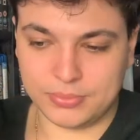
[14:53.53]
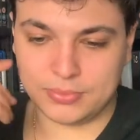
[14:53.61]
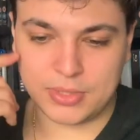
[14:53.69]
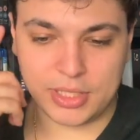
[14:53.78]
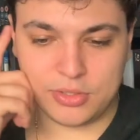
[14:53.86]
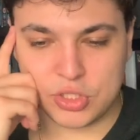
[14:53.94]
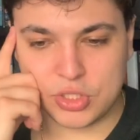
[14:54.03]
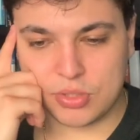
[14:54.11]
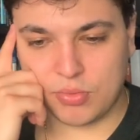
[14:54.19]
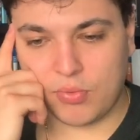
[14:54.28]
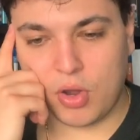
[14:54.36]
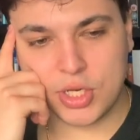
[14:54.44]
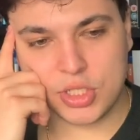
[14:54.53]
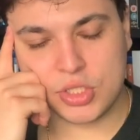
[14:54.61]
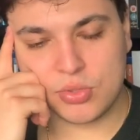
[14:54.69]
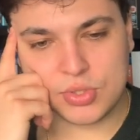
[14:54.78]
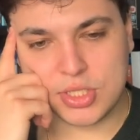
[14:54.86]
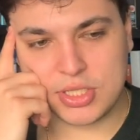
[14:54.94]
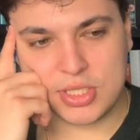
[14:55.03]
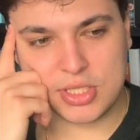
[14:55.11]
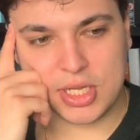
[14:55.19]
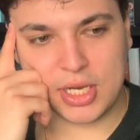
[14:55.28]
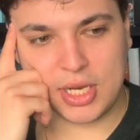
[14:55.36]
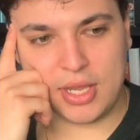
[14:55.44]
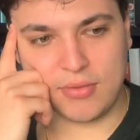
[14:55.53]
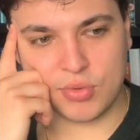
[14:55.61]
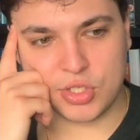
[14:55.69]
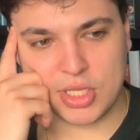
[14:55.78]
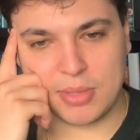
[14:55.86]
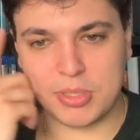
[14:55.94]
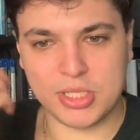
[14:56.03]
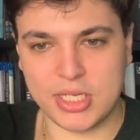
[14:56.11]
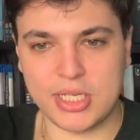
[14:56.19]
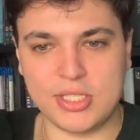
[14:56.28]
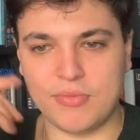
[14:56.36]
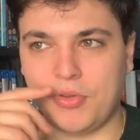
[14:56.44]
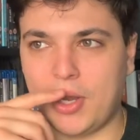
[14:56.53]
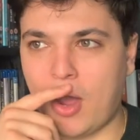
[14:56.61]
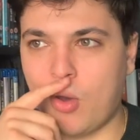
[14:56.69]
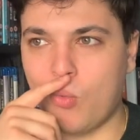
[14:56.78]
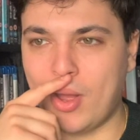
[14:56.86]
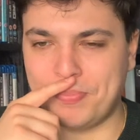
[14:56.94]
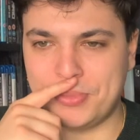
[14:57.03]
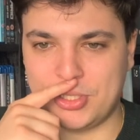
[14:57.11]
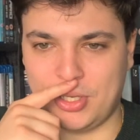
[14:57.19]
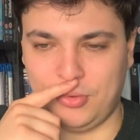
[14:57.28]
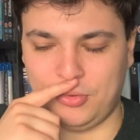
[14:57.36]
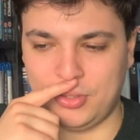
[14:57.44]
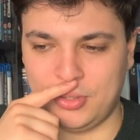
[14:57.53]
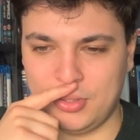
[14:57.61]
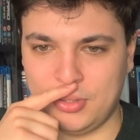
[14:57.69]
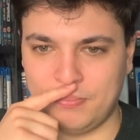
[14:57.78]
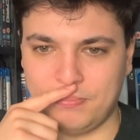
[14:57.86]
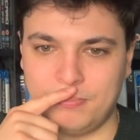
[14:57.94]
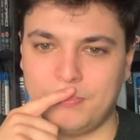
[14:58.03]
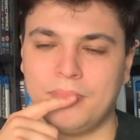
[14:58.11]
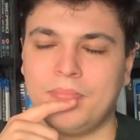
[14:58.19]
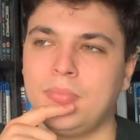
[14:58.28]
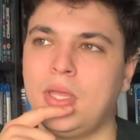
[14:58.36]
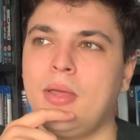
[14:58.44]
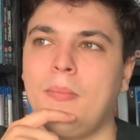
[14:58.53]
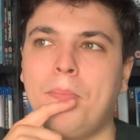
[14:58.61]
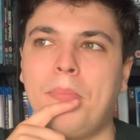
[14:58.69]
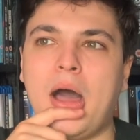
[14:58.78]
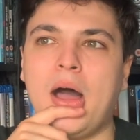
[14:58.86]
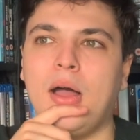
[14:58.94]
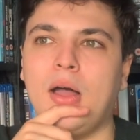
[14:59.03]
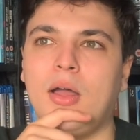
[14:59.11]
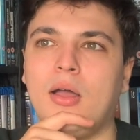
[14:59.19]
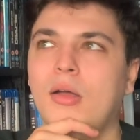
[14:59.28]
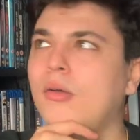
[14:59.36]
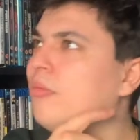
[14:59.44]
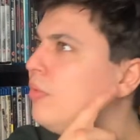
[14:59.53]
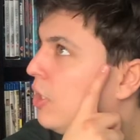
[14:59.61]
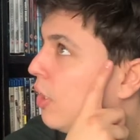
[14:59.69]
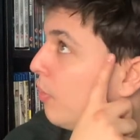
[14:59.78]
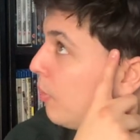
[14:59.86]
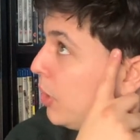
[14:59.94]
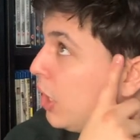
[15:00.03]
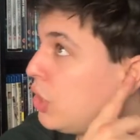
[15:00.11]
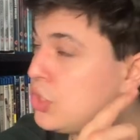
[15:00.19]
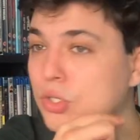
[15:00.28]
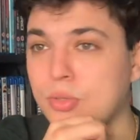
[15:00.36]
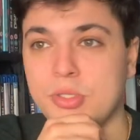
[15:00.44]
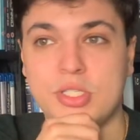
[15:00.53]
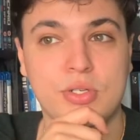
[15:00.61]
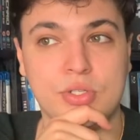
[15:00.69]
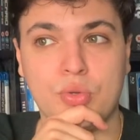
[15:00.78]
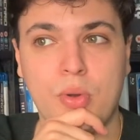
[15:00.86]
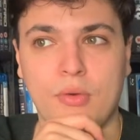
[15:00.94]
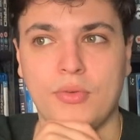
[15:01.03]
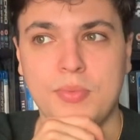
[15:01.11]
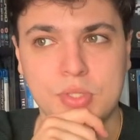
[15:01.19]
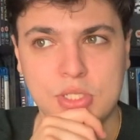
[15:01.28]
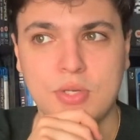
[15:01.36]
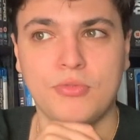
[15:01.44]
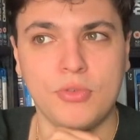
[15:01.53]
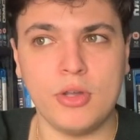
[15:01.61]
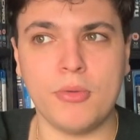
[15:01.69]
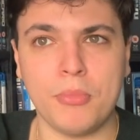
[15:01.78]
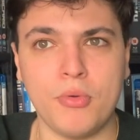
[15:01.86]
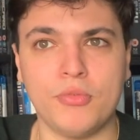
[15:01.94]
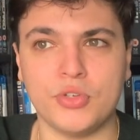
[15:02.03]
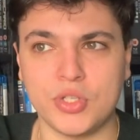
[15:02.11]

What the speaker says: Ryan just sort of says he's going to leave, which they've been teasing for the whole episode. But, you know, when we last saw him in Series 12, he was still fully on board for